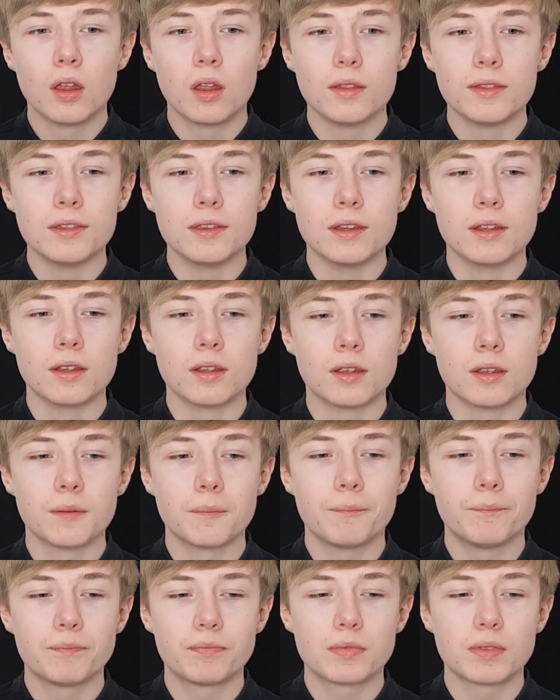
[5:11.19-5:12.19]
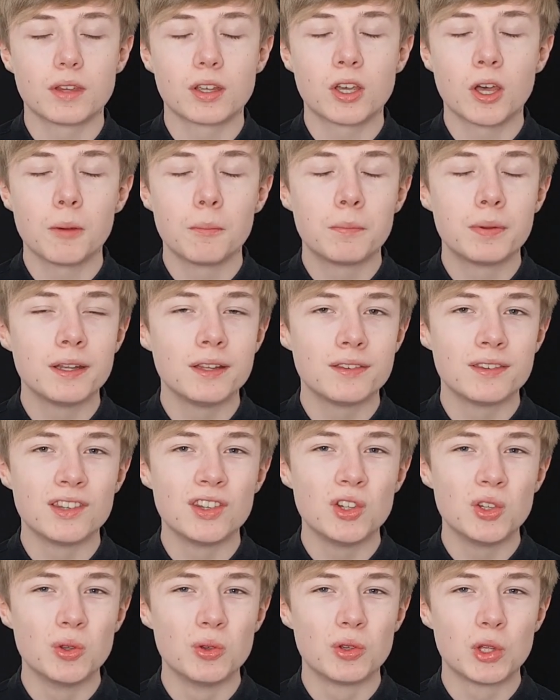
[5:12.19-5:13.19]
The companies in
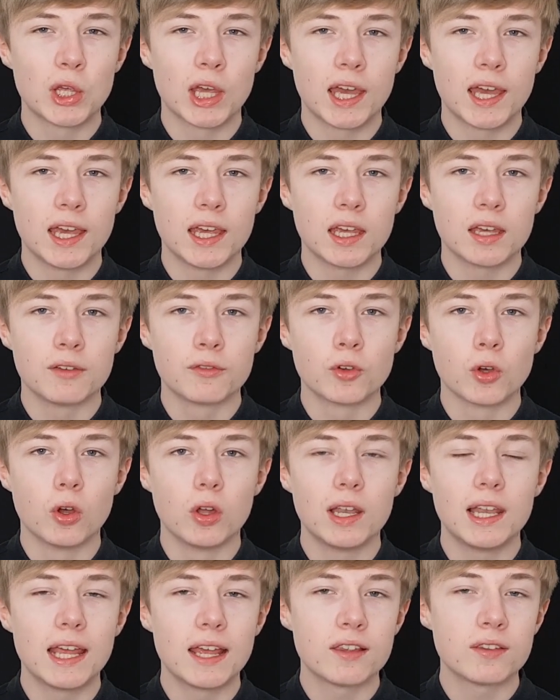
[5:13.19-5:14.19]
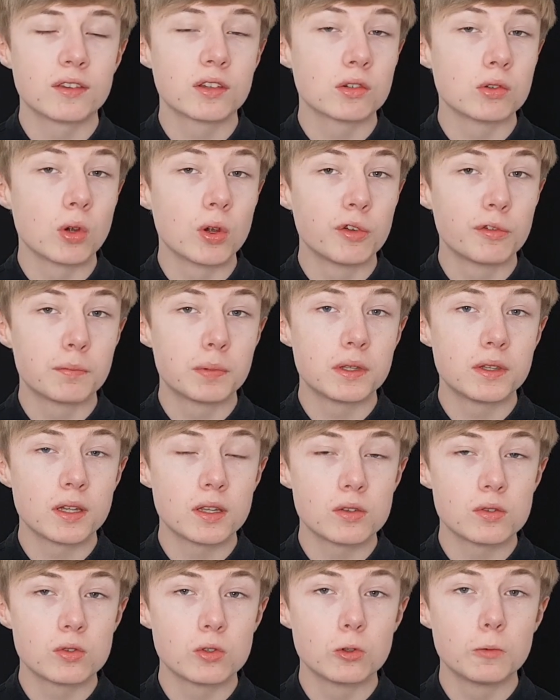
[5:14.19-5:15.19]
the UK have got less growth
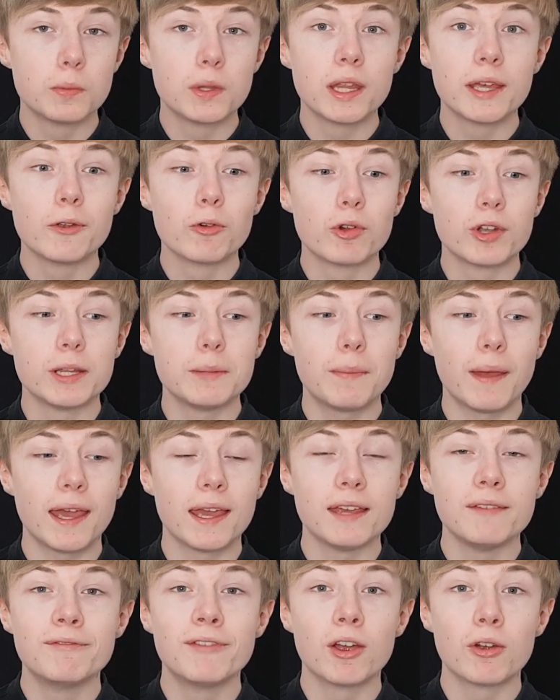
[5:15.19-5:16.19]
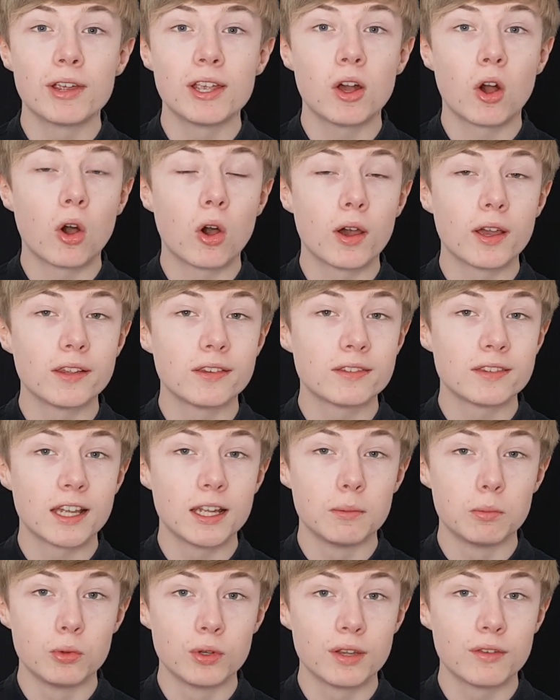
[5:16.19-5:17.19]
potential, but they already pay very high
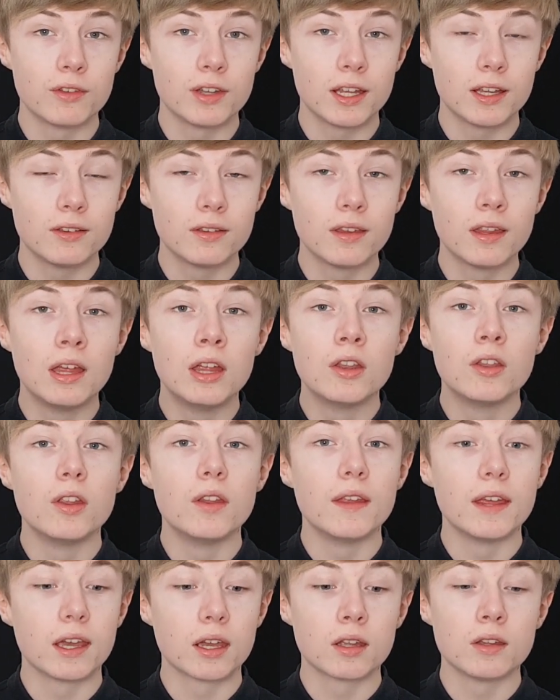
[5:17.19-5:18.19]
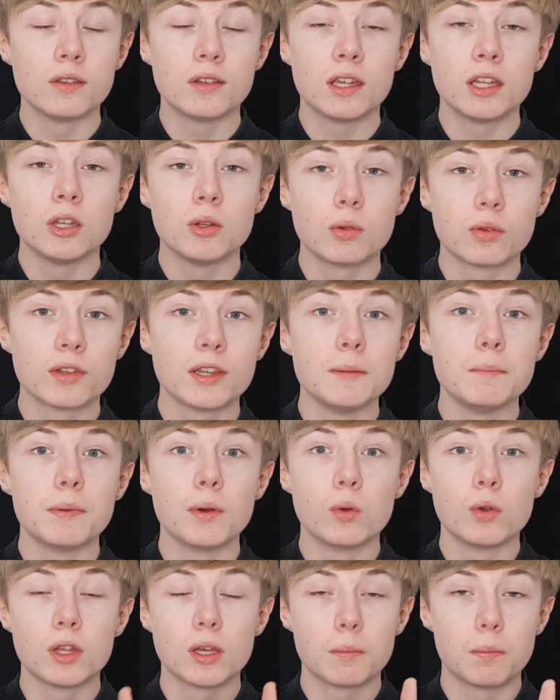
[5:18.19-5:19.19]
stable dividends that they are continuously
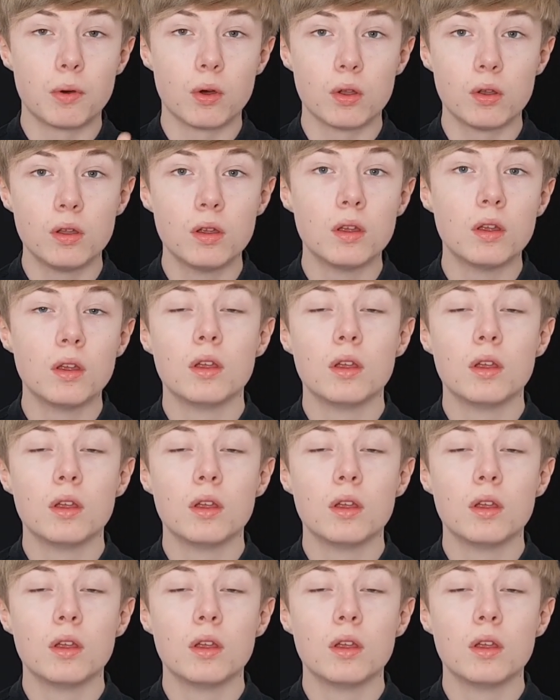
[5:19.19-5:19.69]
building upon.